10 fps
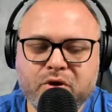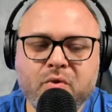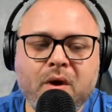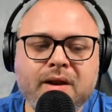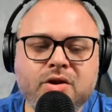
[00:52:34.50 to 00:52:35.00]

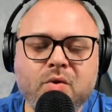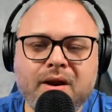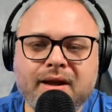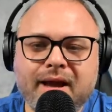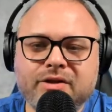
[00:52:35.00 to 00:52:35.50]
want
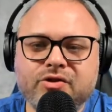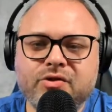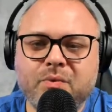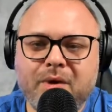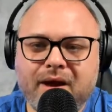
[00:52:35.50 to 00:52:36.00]
to catch
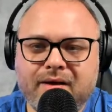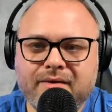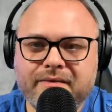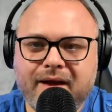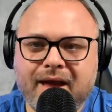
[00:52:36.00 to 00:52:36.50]
the
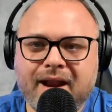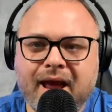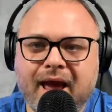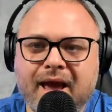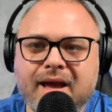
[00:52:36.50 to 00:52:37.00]
wave, and
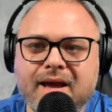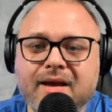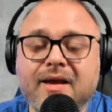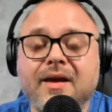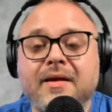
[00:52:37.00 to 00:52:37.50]

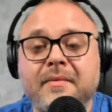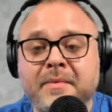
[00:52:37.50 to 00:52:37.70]
me